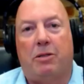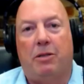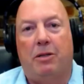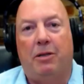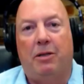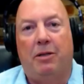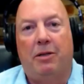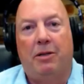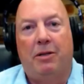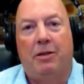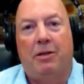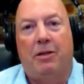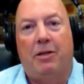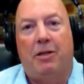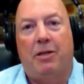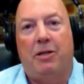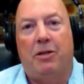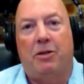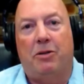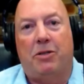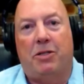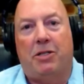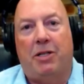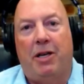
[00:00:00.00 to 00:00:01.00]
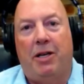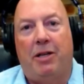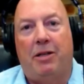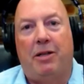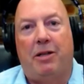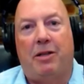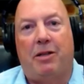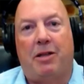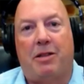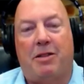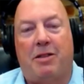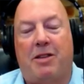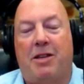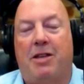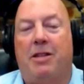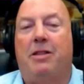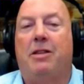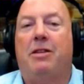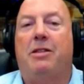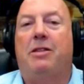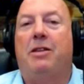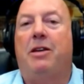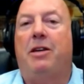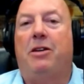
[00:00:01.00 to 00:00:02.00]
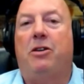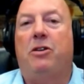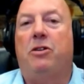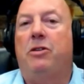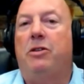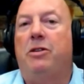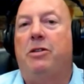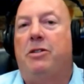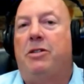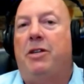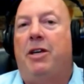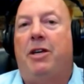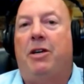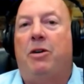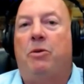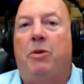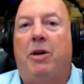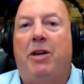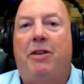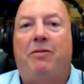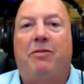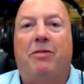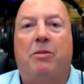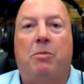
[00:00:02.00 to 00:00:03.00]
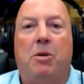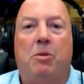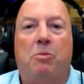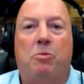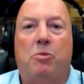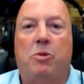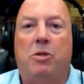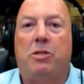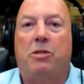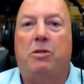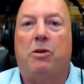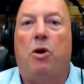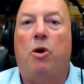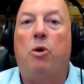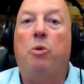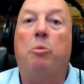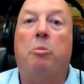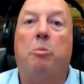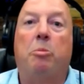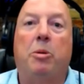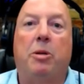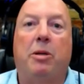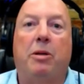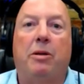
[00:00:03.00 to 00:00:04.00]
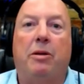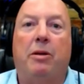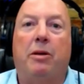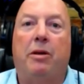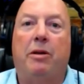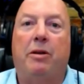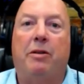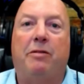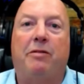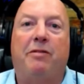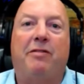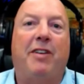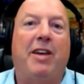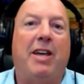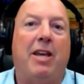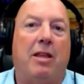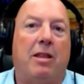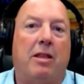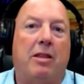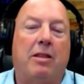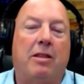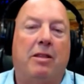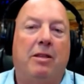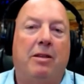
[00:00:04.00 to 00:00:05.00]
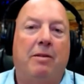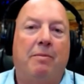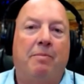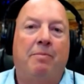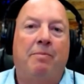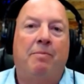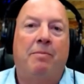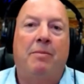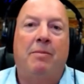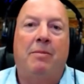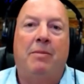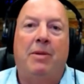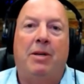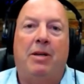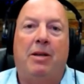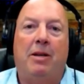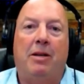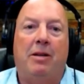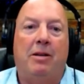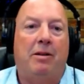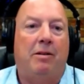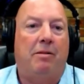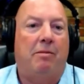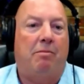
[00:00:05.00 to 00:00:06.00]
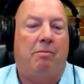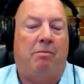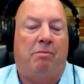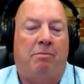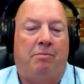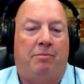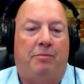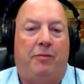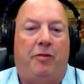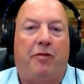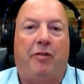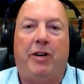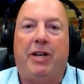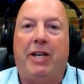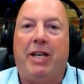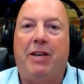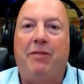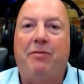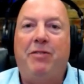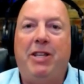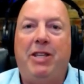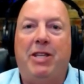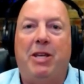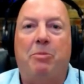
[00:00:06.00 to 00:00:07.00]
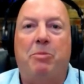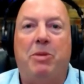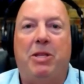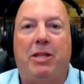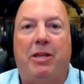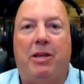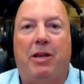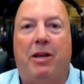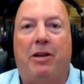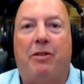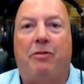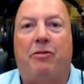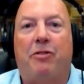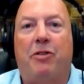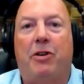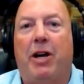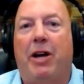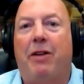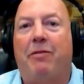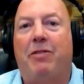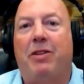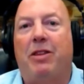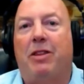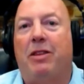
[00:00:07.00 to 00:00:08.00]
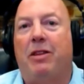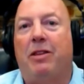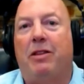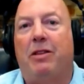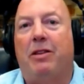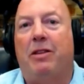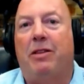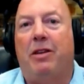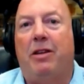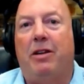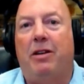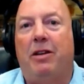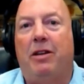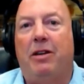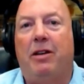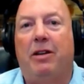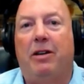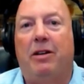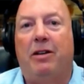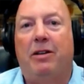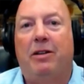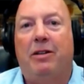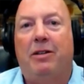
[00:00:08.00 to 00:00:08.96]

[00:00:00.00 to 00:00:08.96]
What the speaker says: and, saying that the thing that they couldn't take away from him was hope and faith. Mm-hmm. And forgiving them in the end for everything that they did.